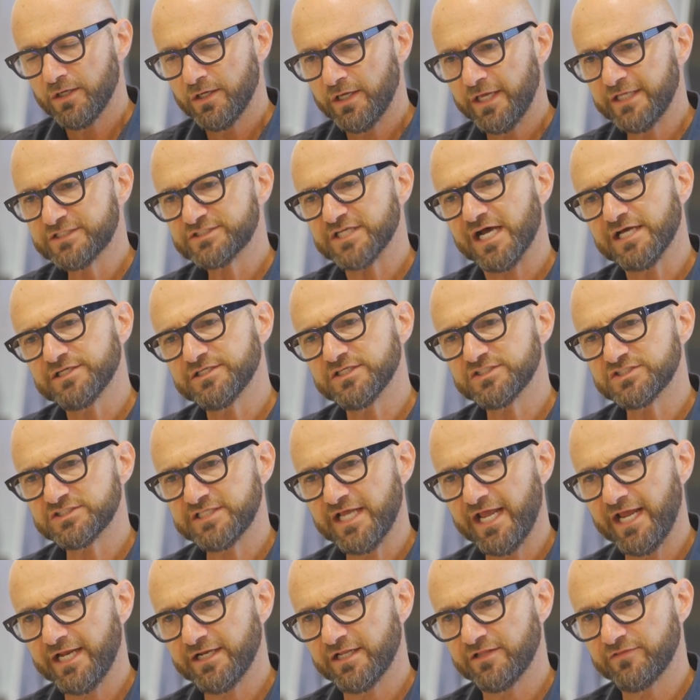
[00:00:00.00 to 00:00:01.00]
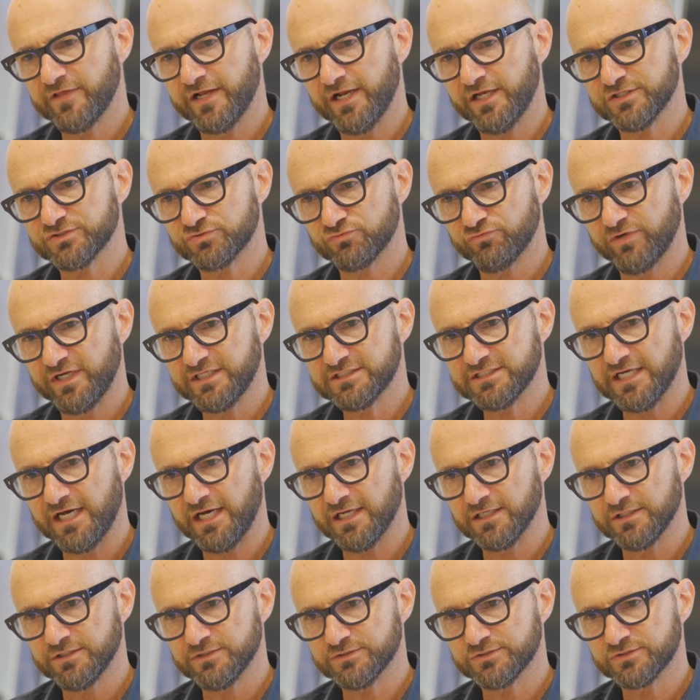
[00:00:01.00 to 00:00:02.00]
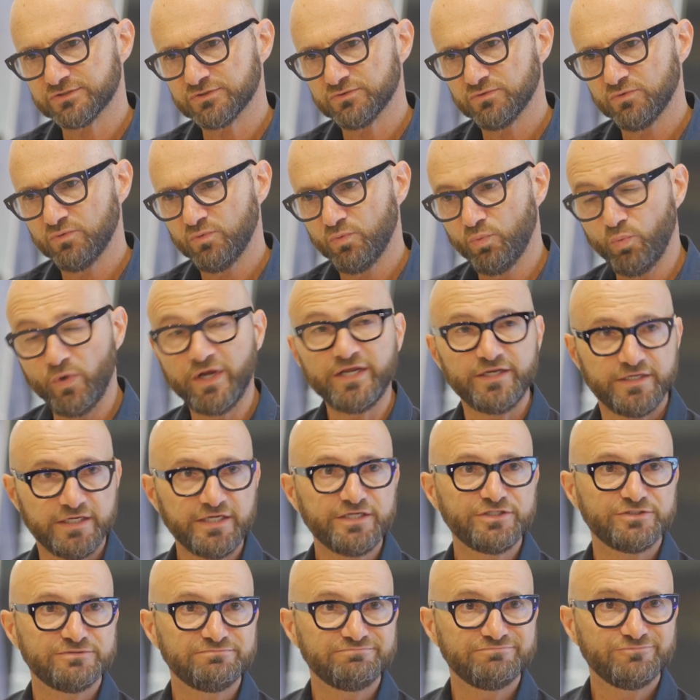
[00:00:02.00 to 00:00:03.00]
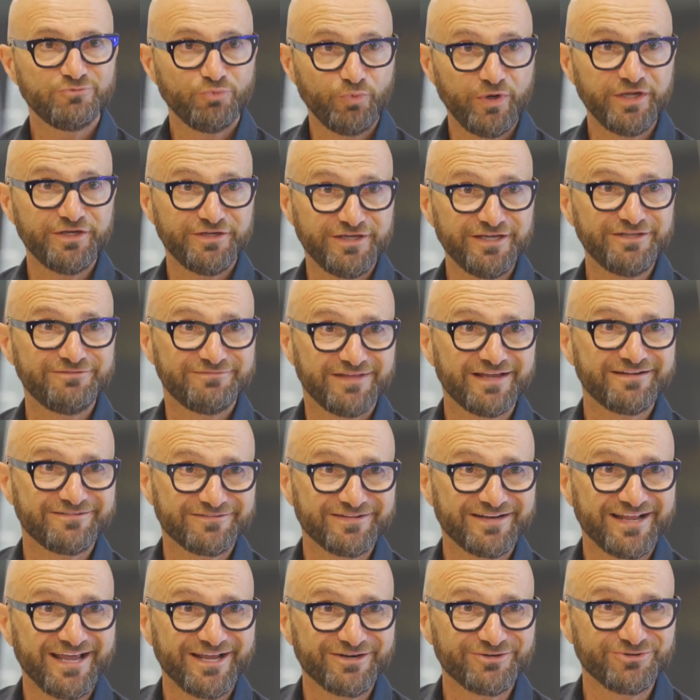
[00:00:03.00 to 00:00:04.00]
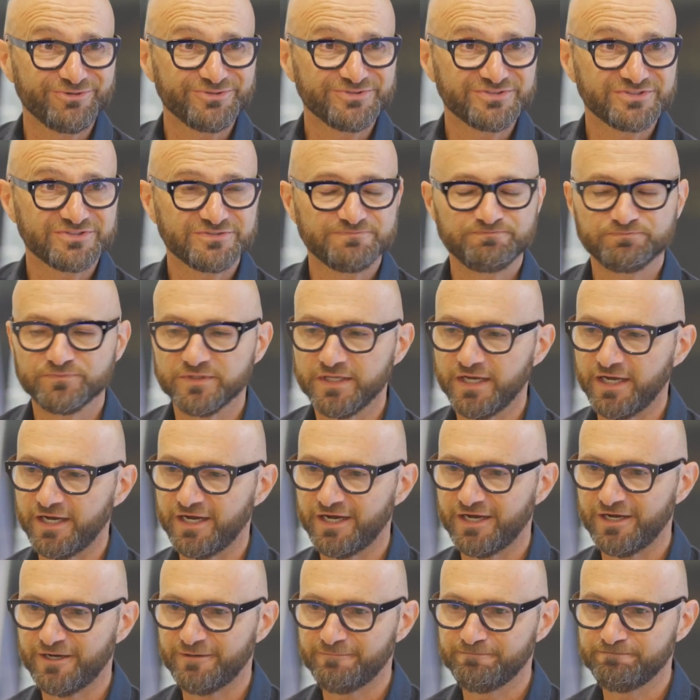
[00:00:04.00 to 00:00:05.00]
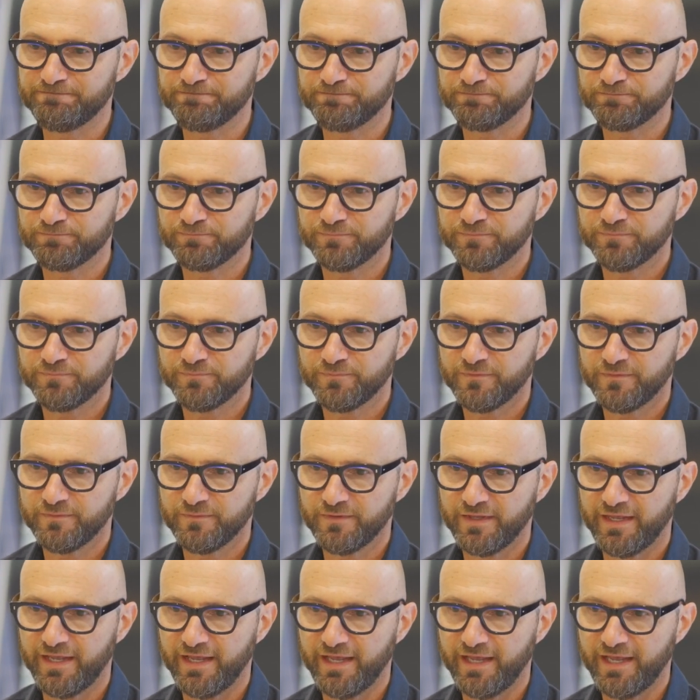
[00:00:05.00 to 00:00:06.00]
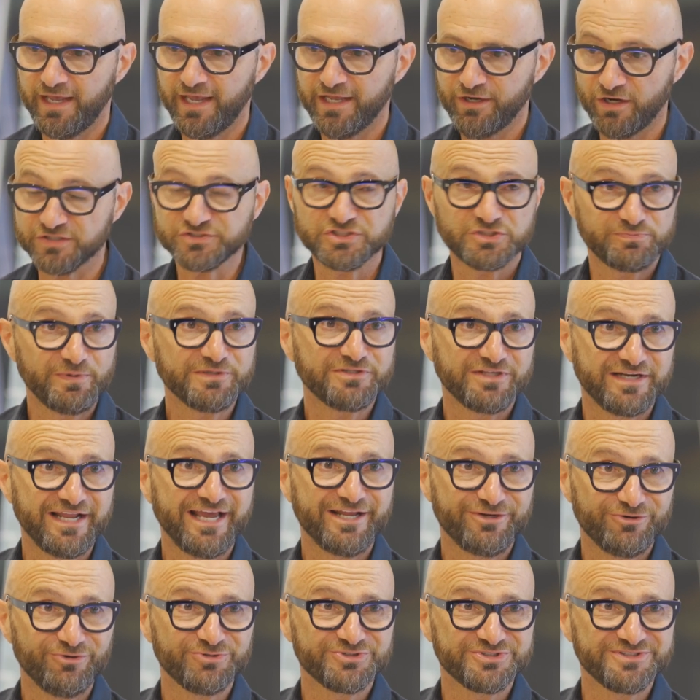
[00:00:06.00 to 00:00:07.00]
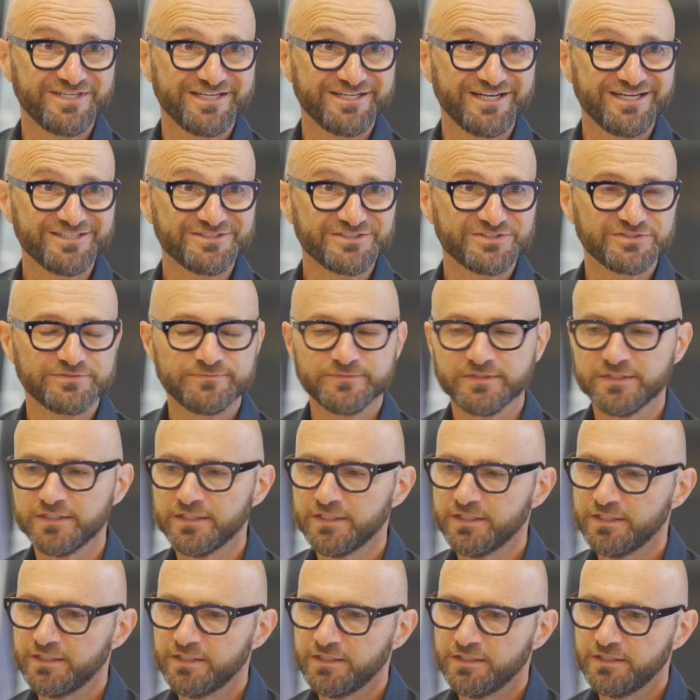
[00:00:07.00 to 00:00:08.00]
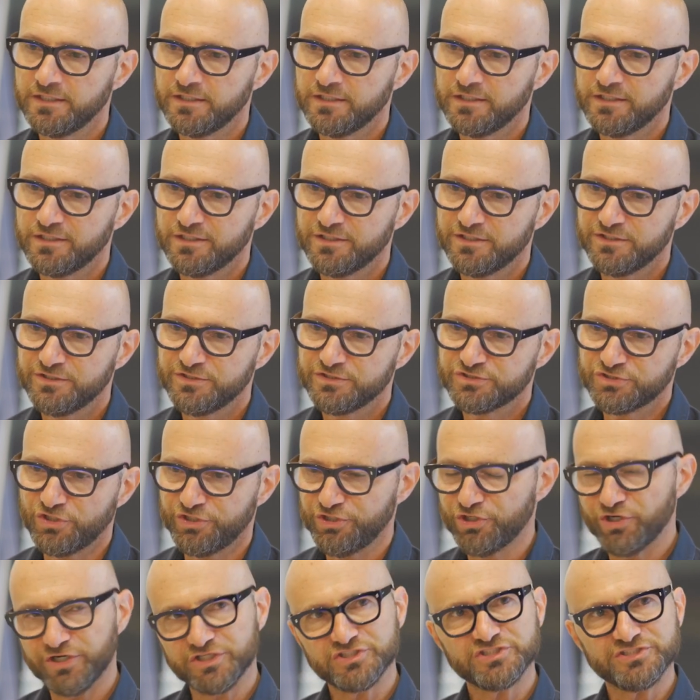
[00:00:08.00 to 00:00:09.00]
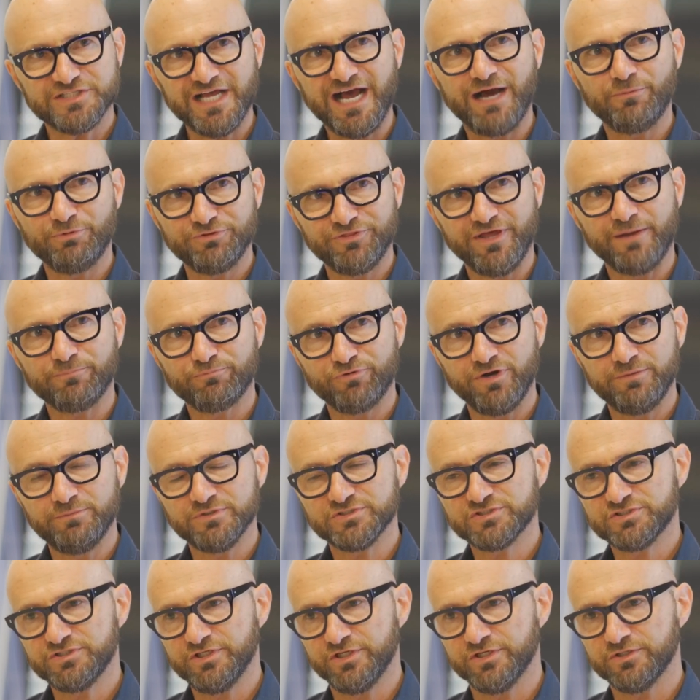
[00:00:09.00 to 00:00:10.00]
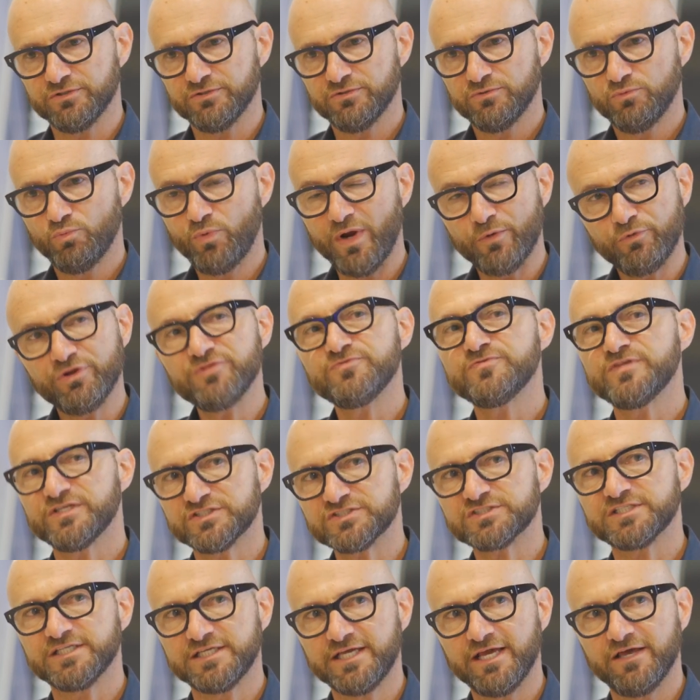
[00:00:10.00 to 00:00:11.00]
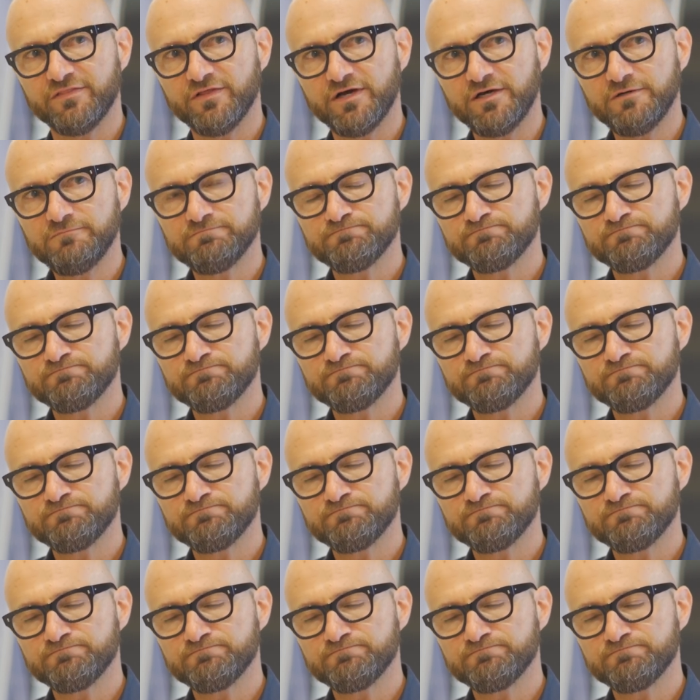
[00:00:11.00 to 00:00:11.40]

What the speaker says: it's understanding that as retailers, we need the landlords, and I suspect the landlords need us. So you've got to start with that premise that we're in this together,